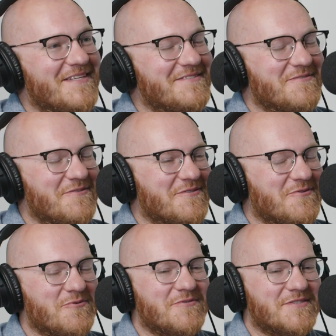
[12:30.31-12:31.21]
That's really
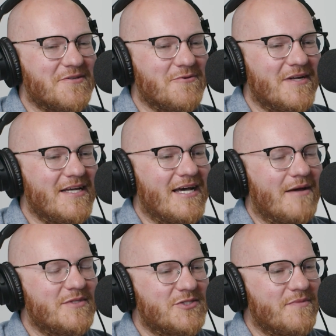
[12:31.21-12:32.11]
cool. So
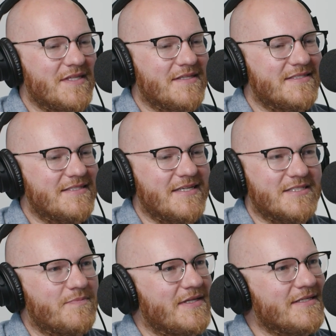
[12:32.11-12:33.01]
I'm assuming this
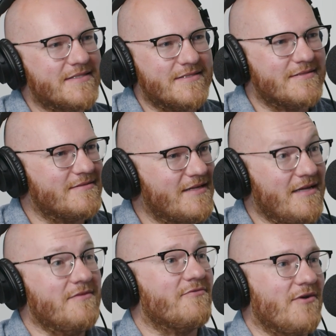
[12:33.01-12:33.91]
takes place
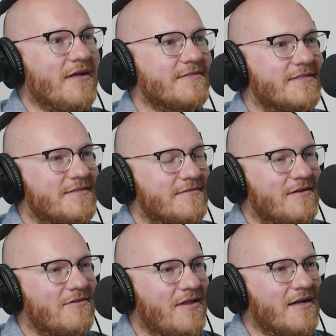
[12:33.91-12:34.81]
in France
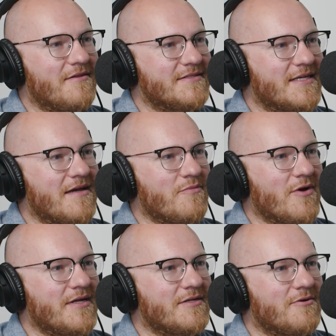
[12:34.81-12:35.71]
a lot of the time,
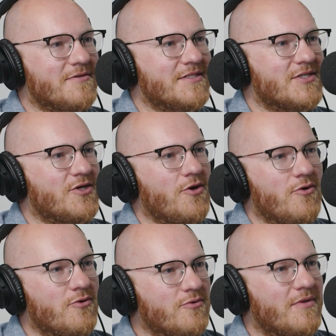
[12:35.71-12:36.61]
right? Or does it
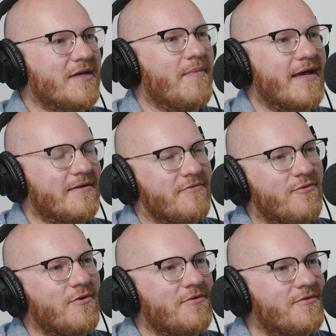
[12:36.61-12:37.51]
go like back and
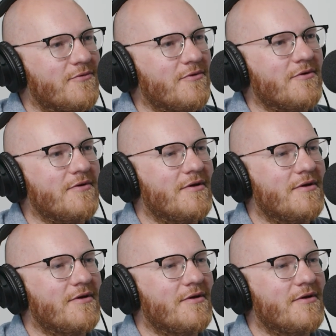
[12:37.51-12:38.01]
forth, or?